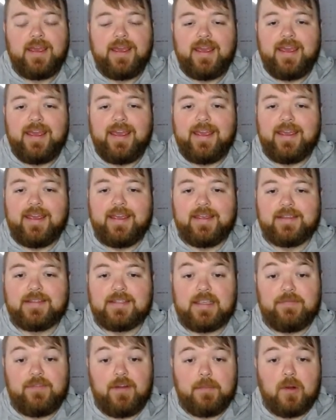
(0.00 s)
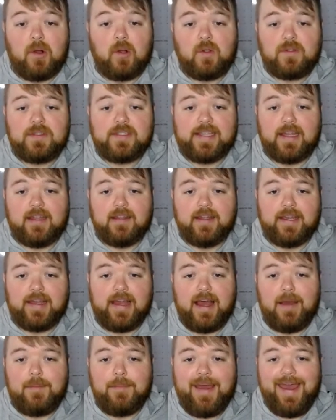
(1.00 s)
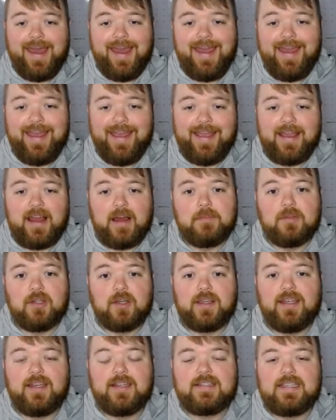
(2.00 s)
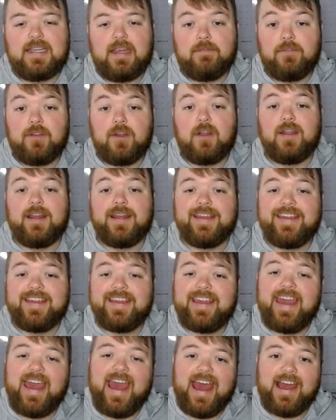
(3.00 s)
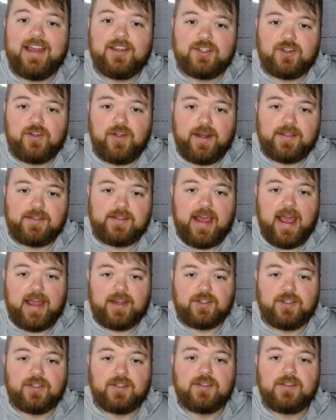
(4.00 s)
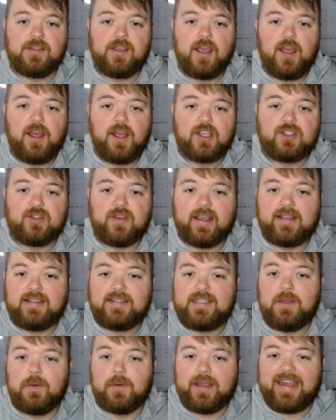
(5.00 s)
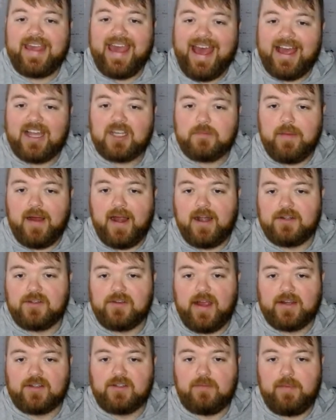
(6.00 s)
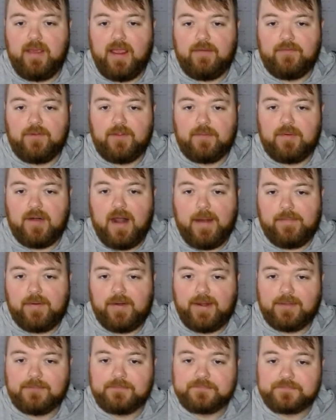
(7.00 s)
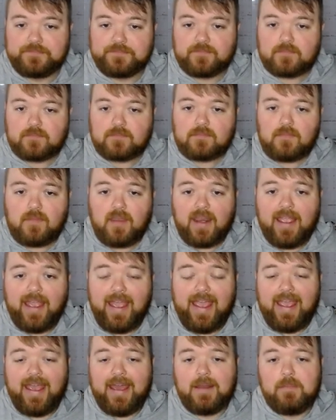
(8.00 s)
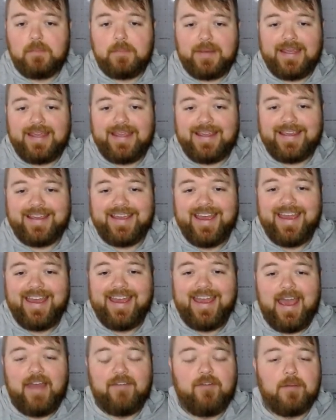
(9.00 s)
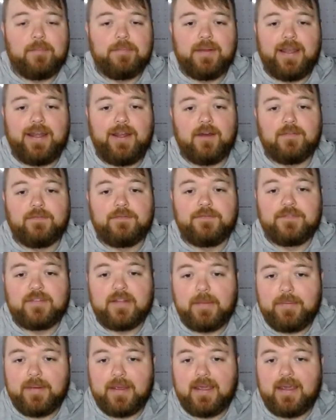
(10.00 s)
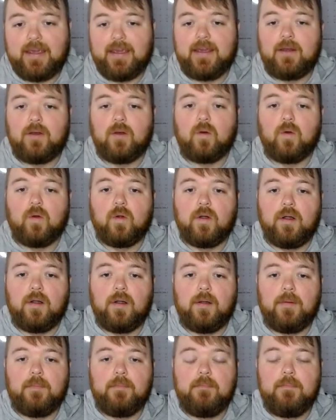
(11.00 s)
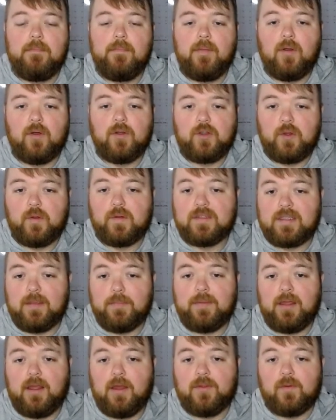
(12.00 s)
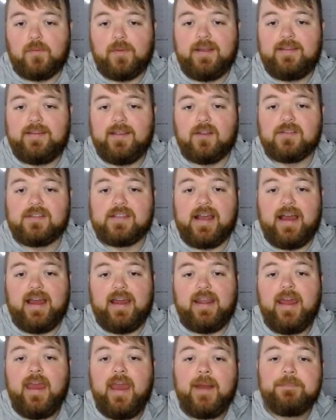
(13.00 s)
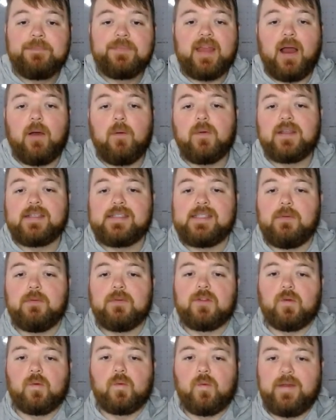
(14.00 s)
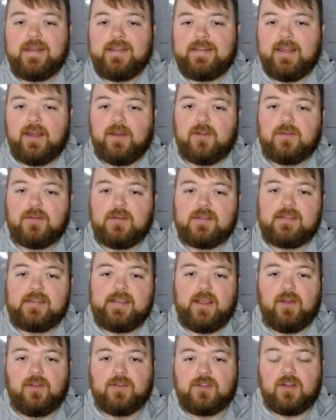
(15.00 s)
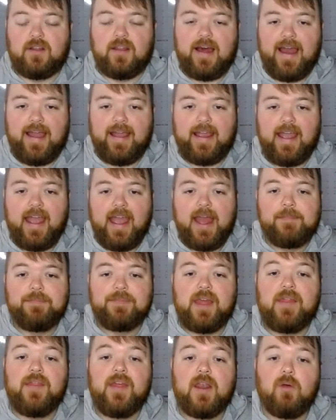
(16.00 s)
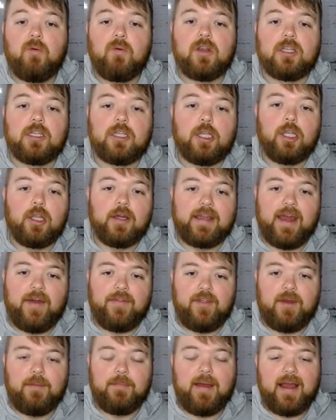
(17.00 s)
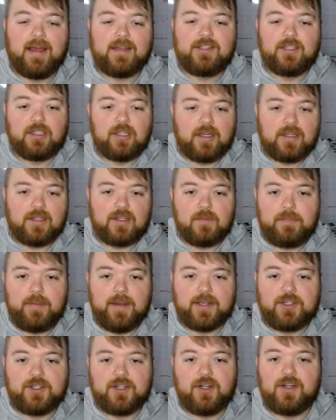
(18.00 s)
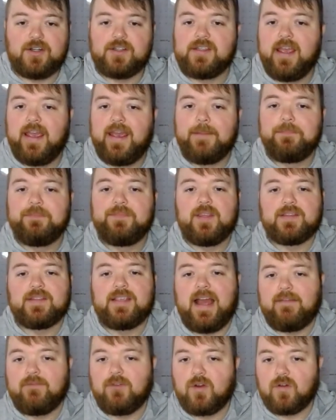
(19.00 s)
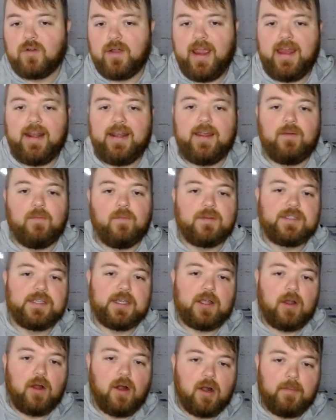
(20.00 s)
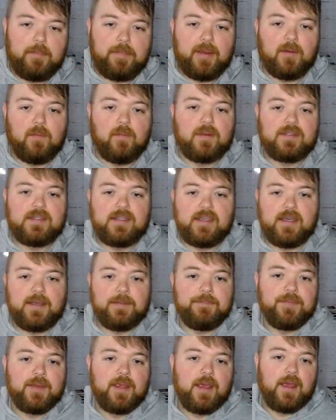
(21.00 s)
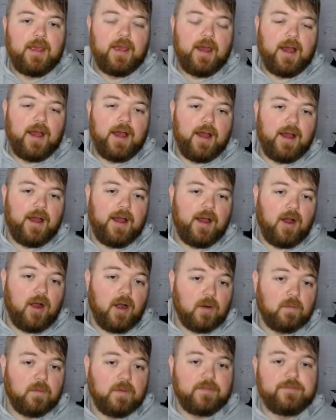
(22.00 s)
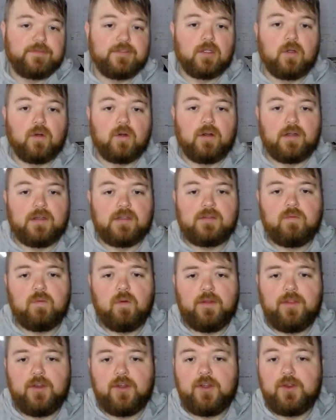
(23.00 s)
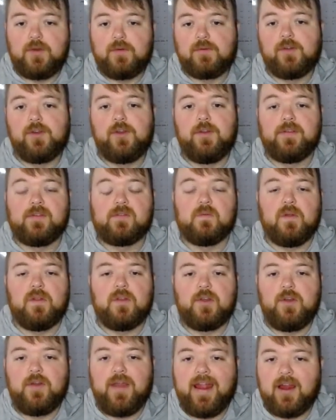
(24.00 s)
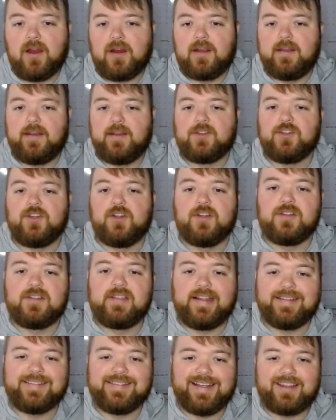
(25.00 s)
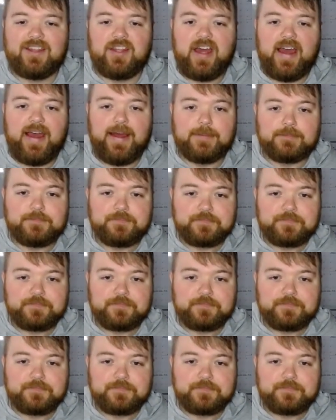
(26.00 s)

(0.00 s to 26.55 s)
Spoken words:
is if I'm wholesaling, I'm looking to see if there are any cash transactions so I can see what cash buyers are actually paying for the property. And B, if I'm planning on flipping it or doing something on the retail side, I want to see what the retail sales are like. And then I want to look at them. I actually look at the pictures. Does it have granite? Was it carpet? Was it hardwood floors? Were there new roofs? Were there new air conditioners? Things like that.